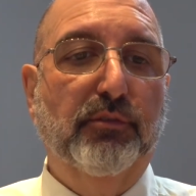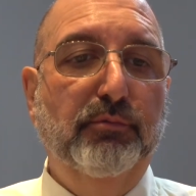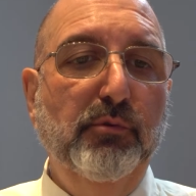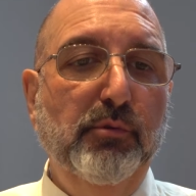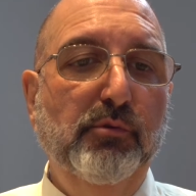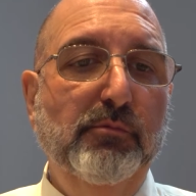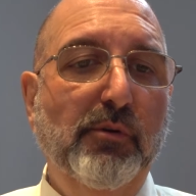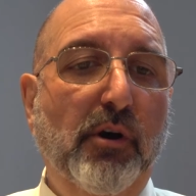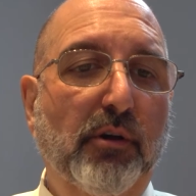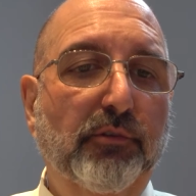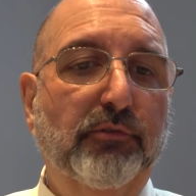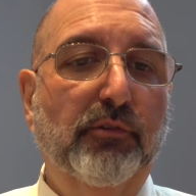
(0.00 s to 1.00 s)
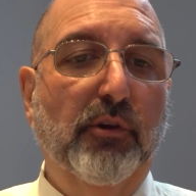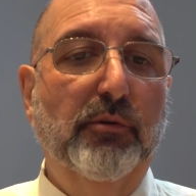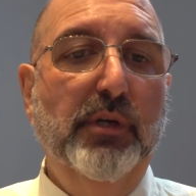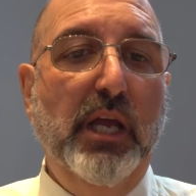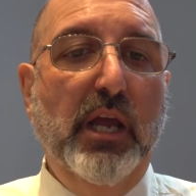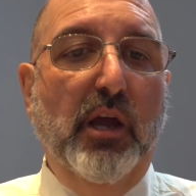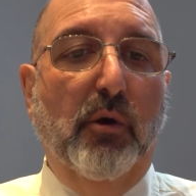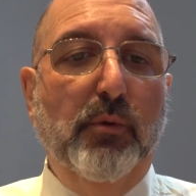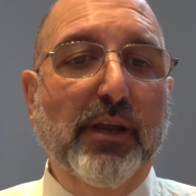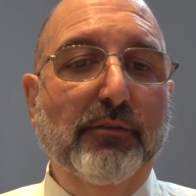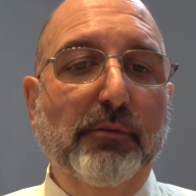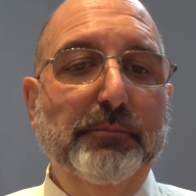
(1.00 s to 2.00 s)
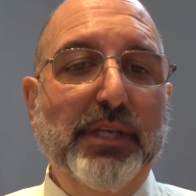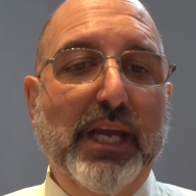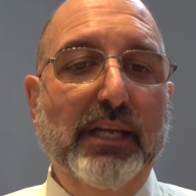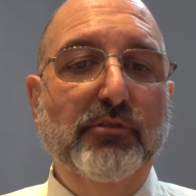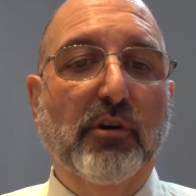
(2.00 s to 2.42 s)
through whom also we have obtained